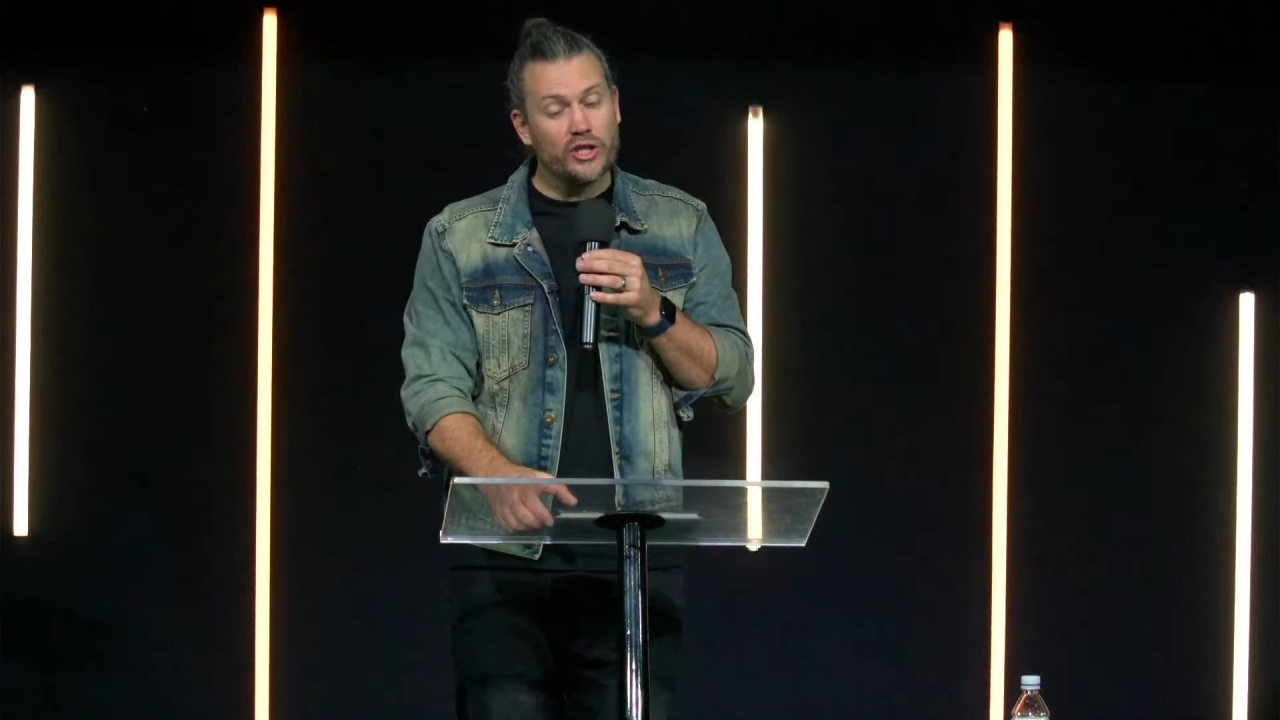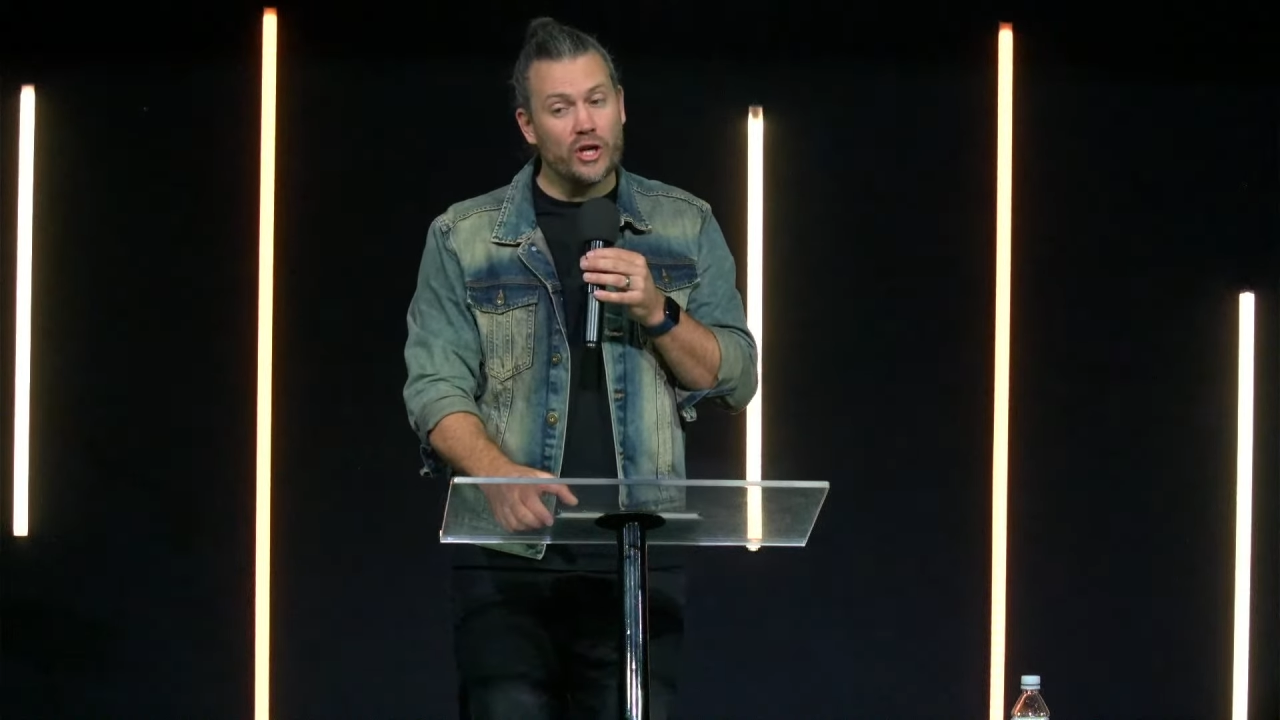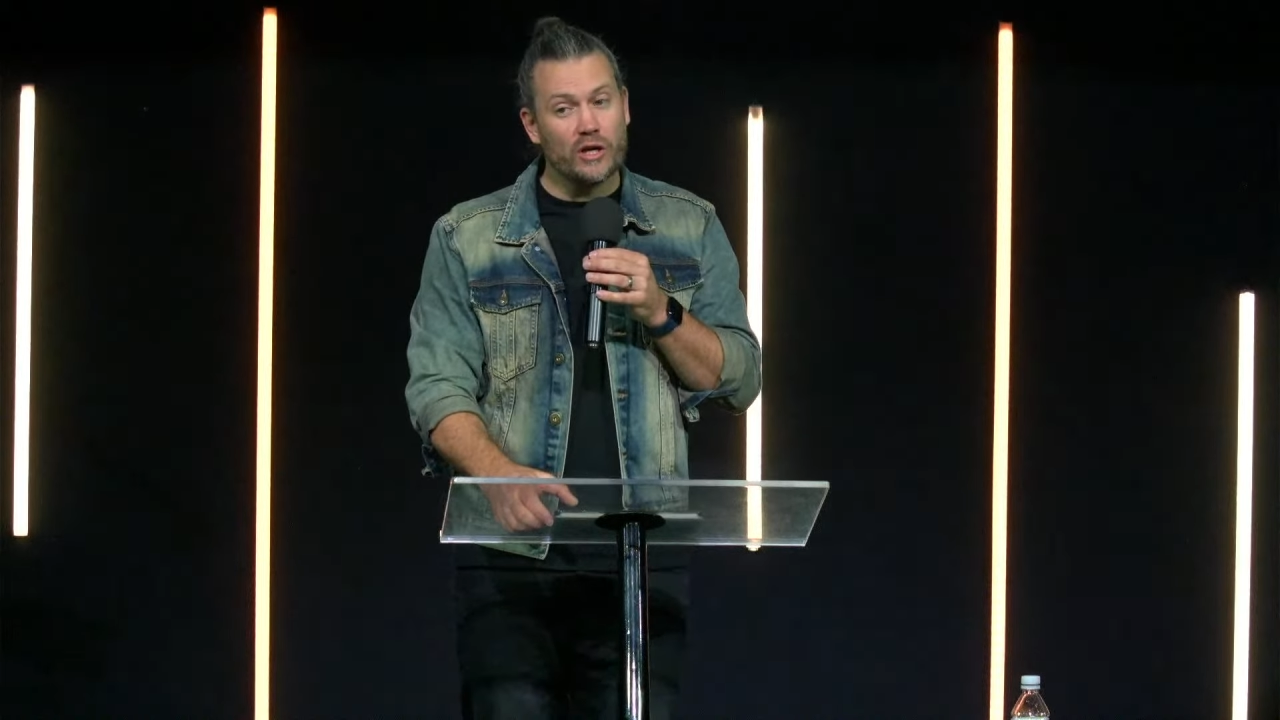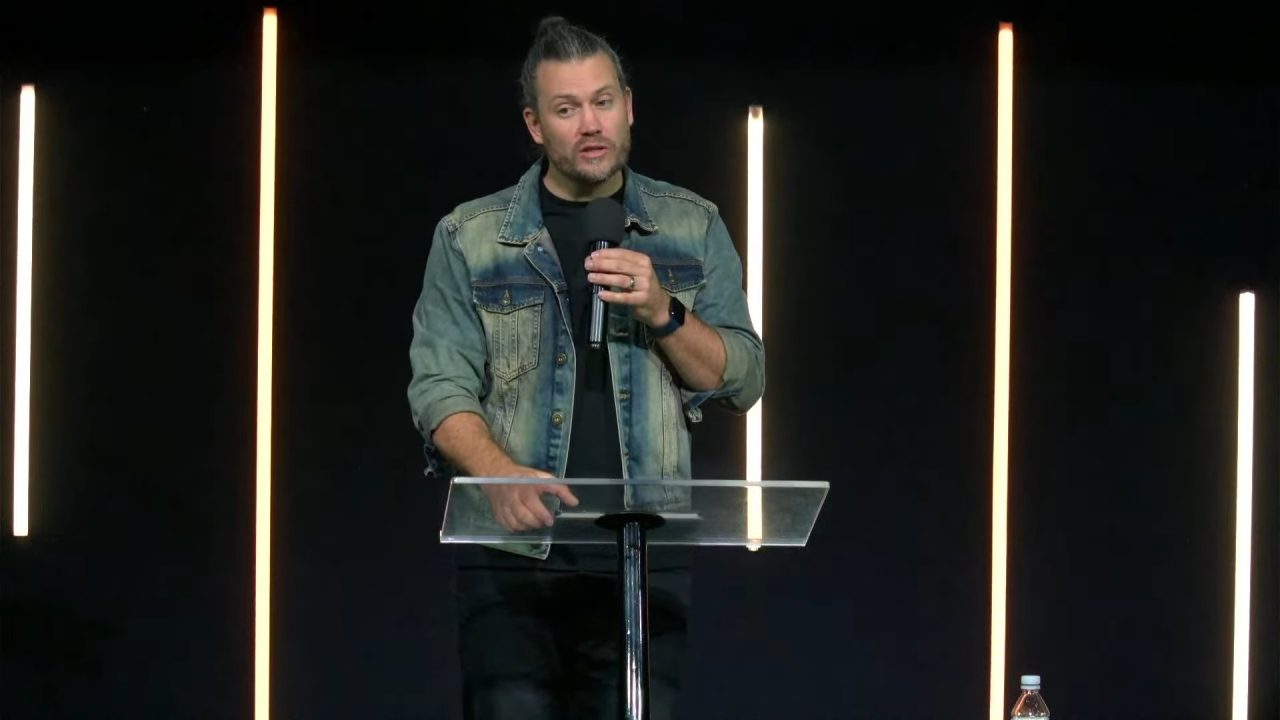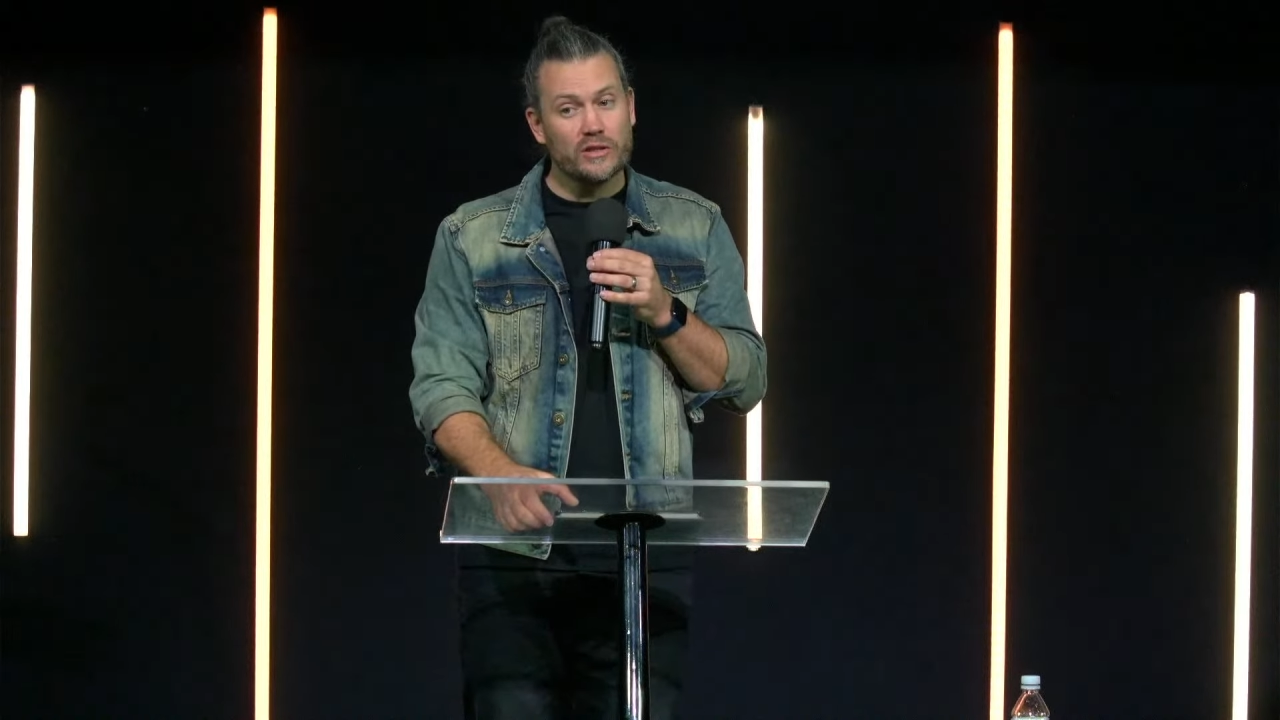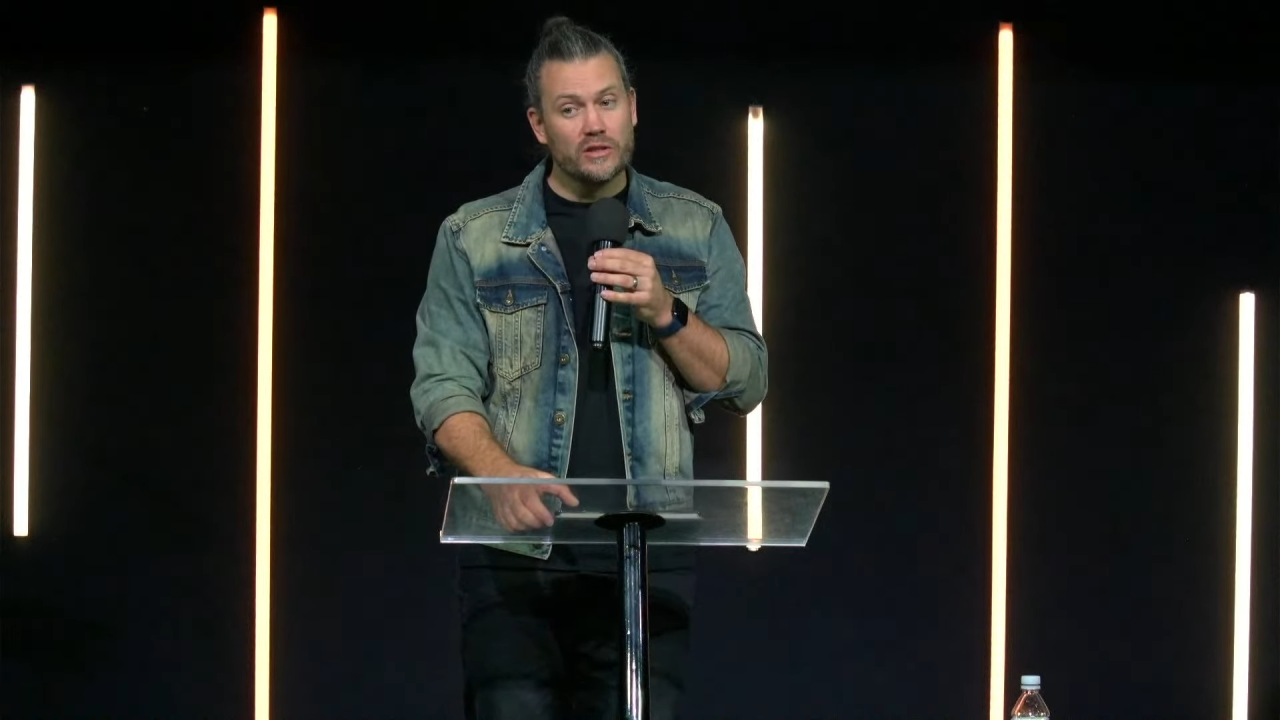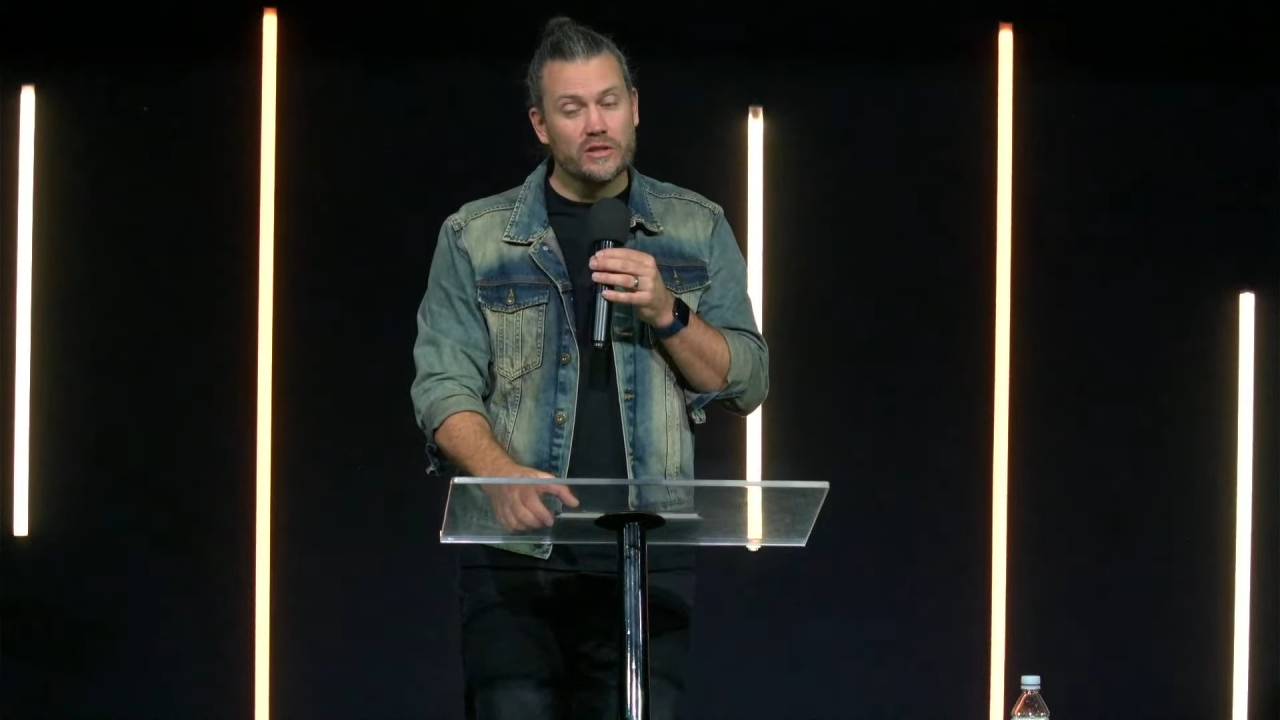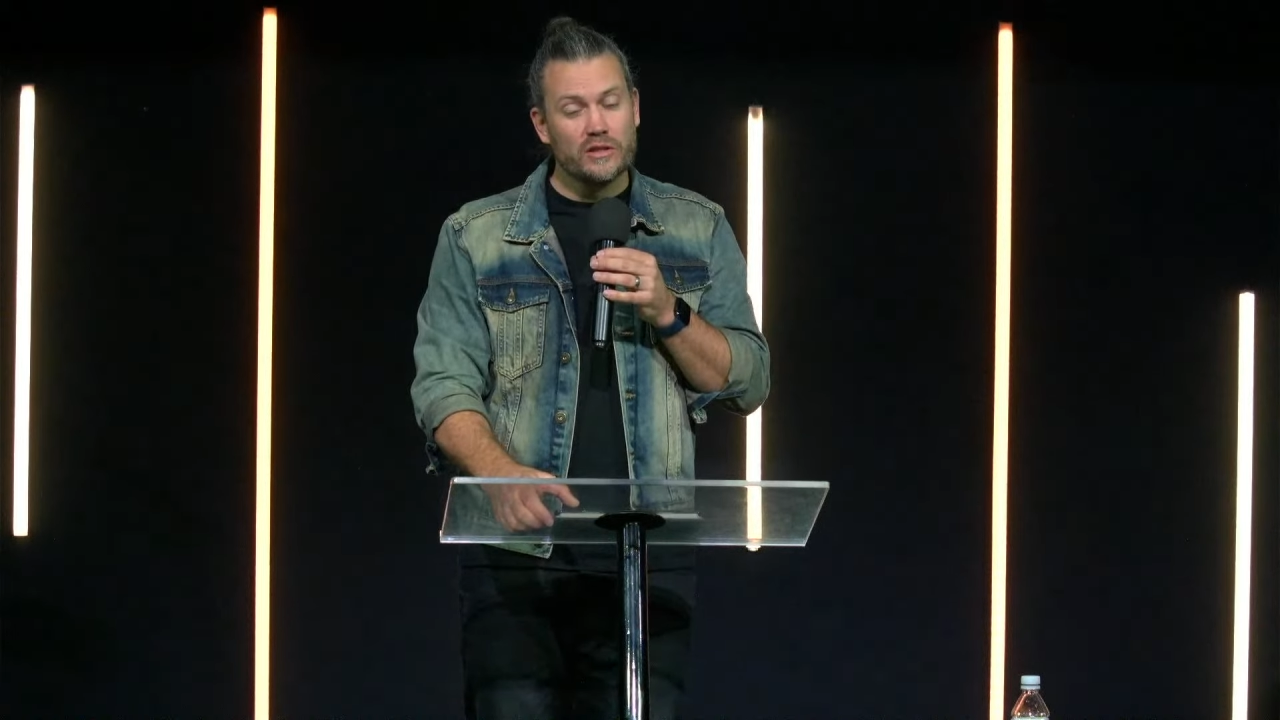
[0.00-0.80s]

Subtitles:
shot.